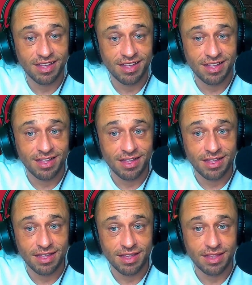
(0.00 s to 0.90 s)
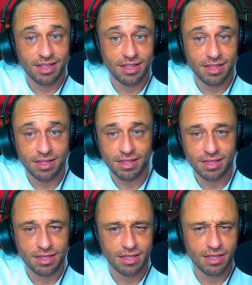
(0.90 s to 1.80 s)

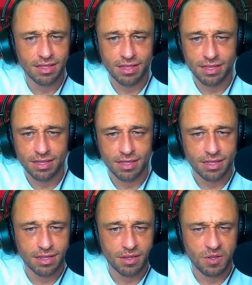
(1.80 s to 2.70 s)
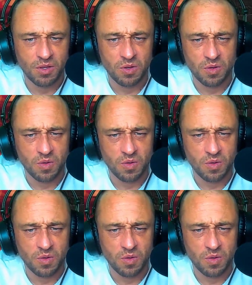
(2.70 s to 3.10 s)
This person isn't speaking.